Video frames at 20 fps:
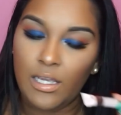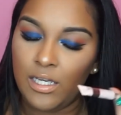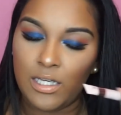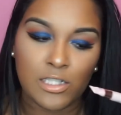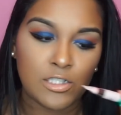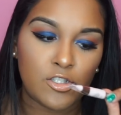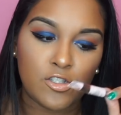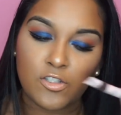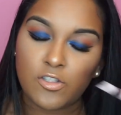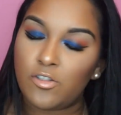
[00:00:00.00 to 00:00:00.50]

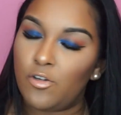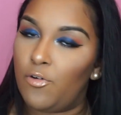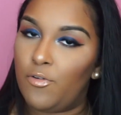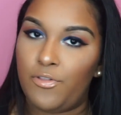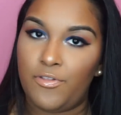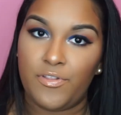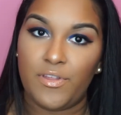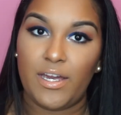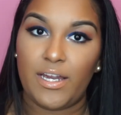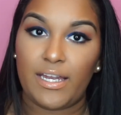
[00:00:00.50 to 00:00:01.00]
it's so
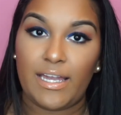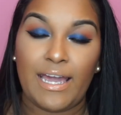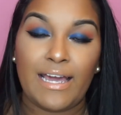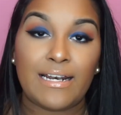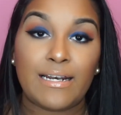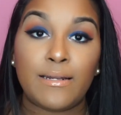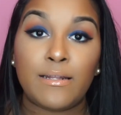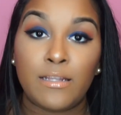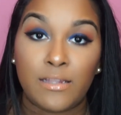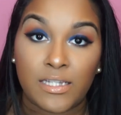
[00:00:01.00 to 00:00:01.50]
thick,
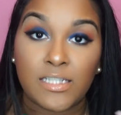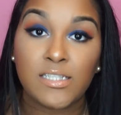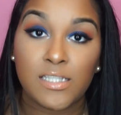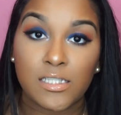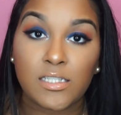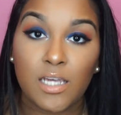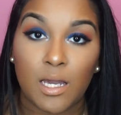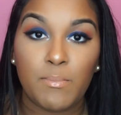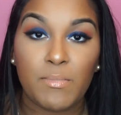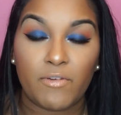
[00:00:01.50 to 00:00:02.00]
and this
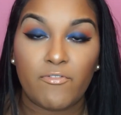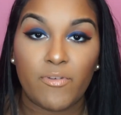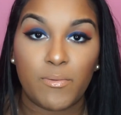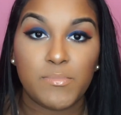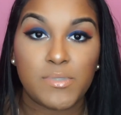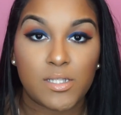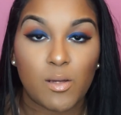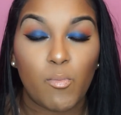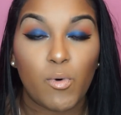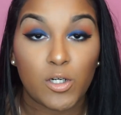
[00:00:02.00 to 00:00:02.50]
is coming
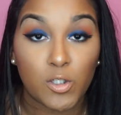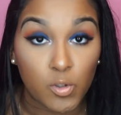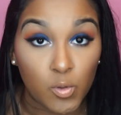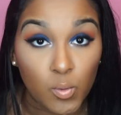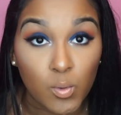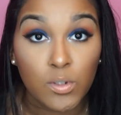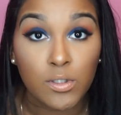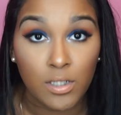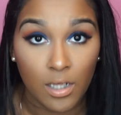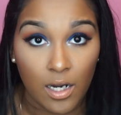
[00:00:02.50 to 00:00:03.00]
from someone
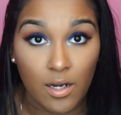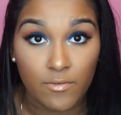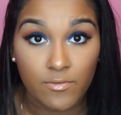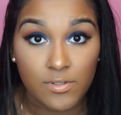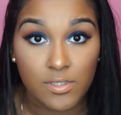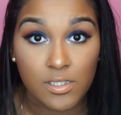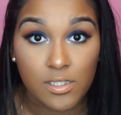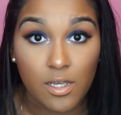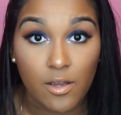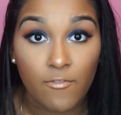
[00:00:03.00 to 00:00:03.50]
who
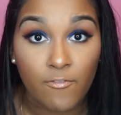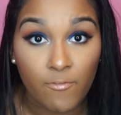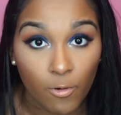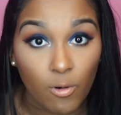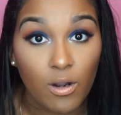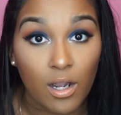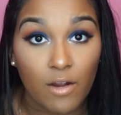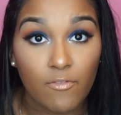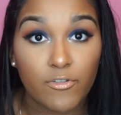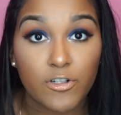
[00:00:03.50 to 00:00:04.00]
loves
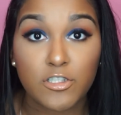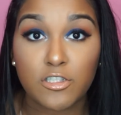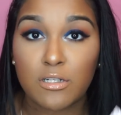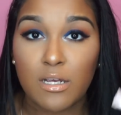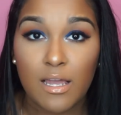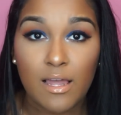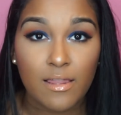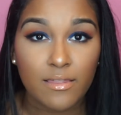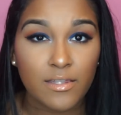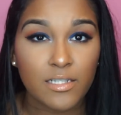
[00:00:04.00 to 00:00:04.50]
full coverage.
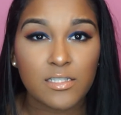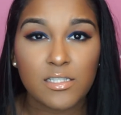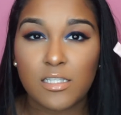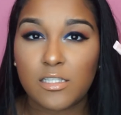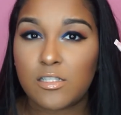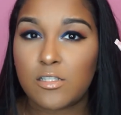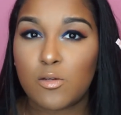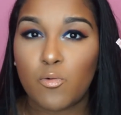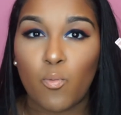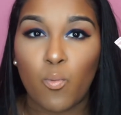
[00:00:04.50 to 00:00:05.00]
This
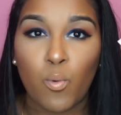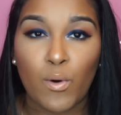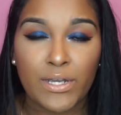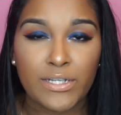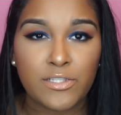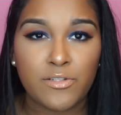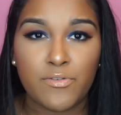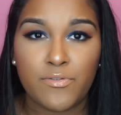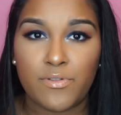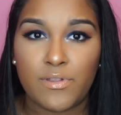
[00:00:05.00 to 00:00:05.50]
is
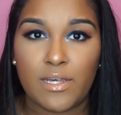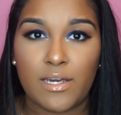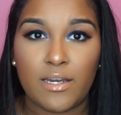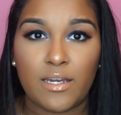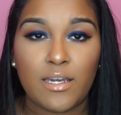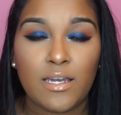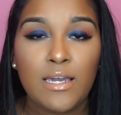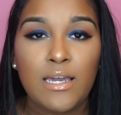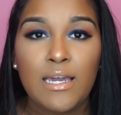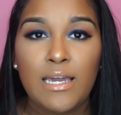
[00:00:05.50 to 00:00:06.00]
way too
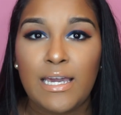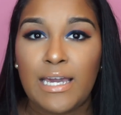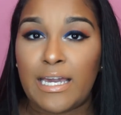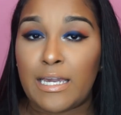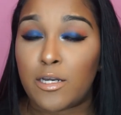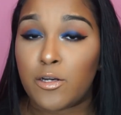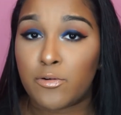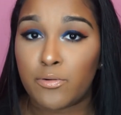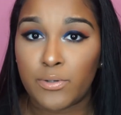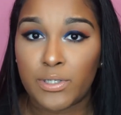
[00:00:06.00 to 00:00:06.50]
thick.
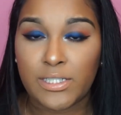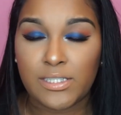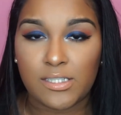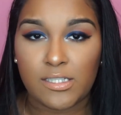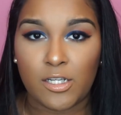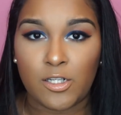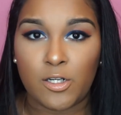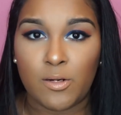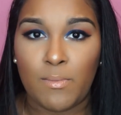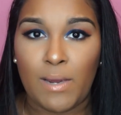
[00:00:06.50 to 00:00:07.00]
It
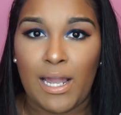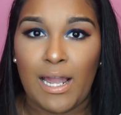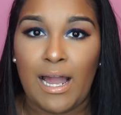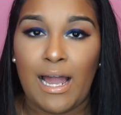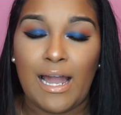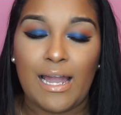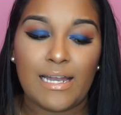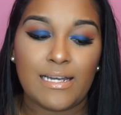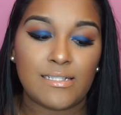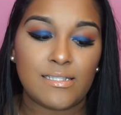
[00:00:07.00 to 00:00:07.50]
creased under my
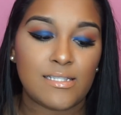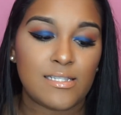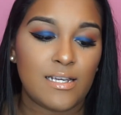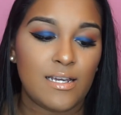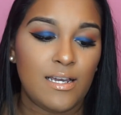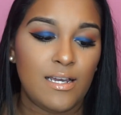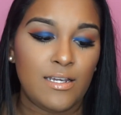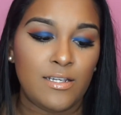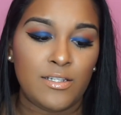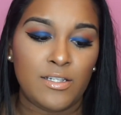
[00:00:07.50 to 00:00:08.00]
eyes.
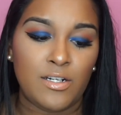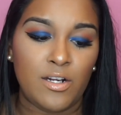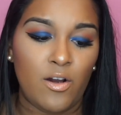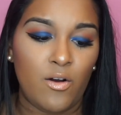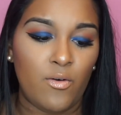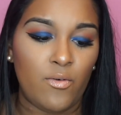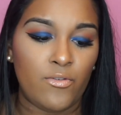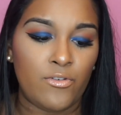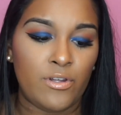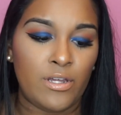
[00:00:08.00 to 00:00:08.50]
You
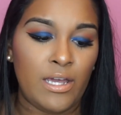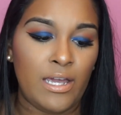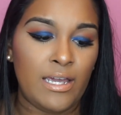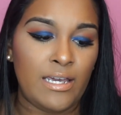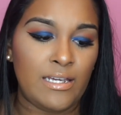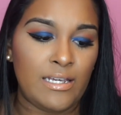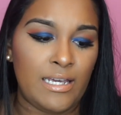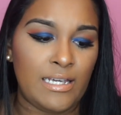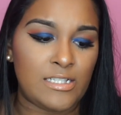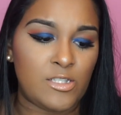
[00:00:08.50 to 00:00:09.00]
know,
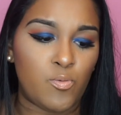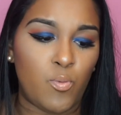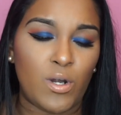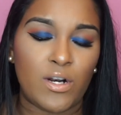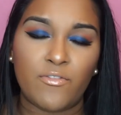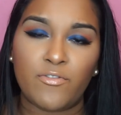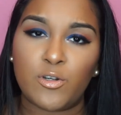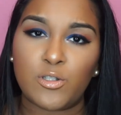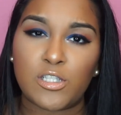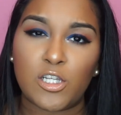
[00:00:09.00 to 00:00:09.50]
it's
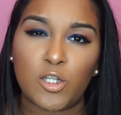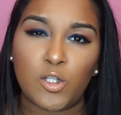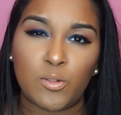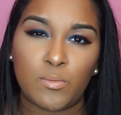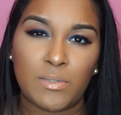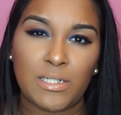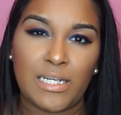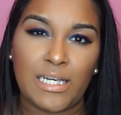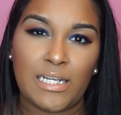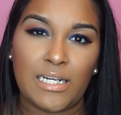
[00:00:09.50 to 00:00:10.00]
one of those
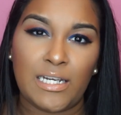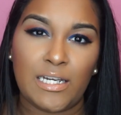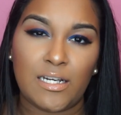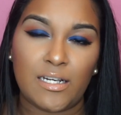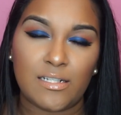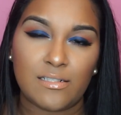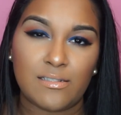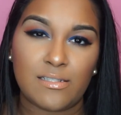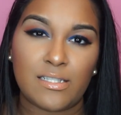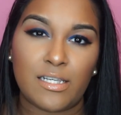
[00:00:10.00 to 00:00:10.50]

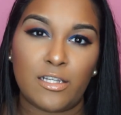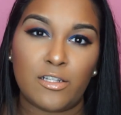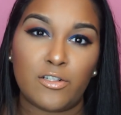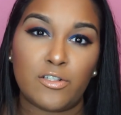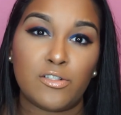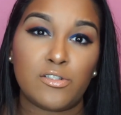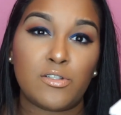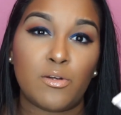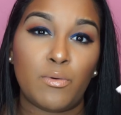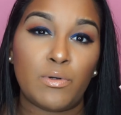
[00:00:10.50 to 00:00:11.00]
illuminating
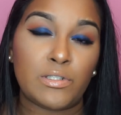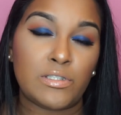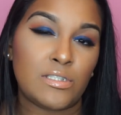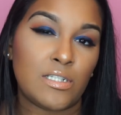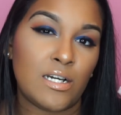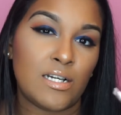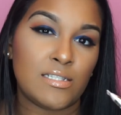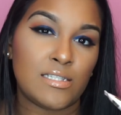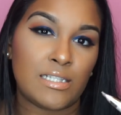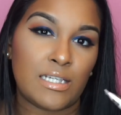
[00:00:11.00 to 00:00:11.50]
concealers, so it
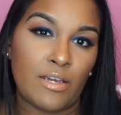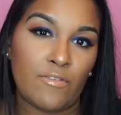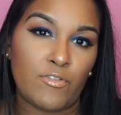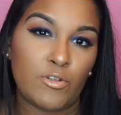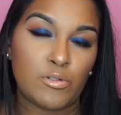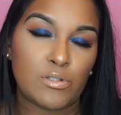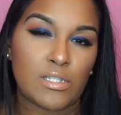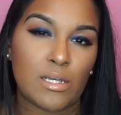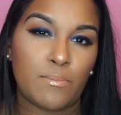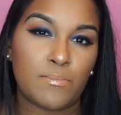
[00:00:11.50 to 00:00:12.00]
does
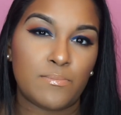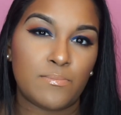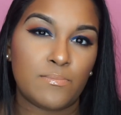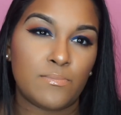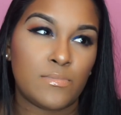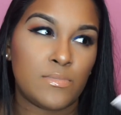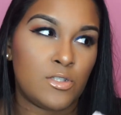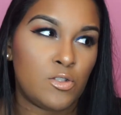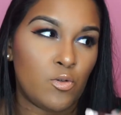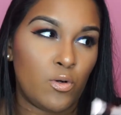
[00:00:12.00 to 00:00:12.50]
give you some
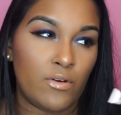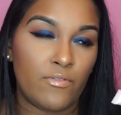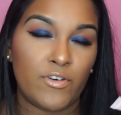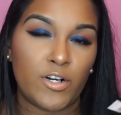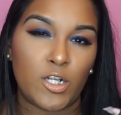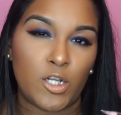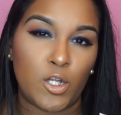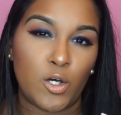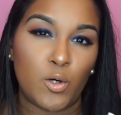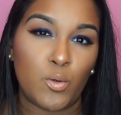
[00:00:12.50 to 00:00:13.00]
sort of
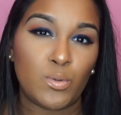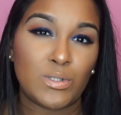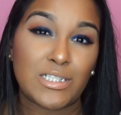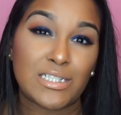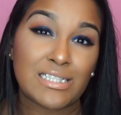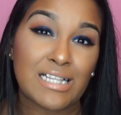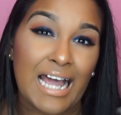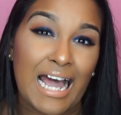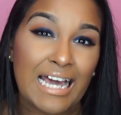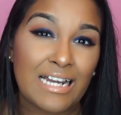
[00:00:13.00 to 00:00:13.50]
a glow, which
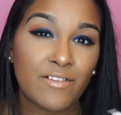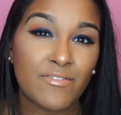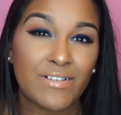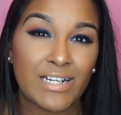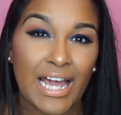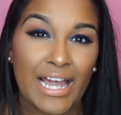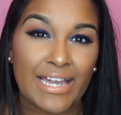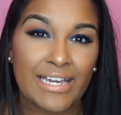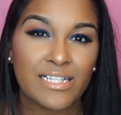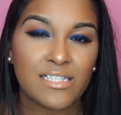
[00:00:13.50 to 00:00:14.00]
is kind
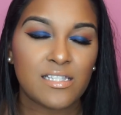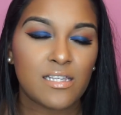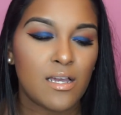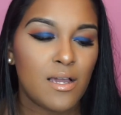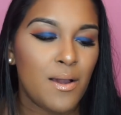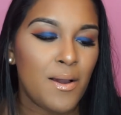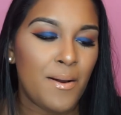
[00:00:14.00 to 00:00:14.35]
of nice.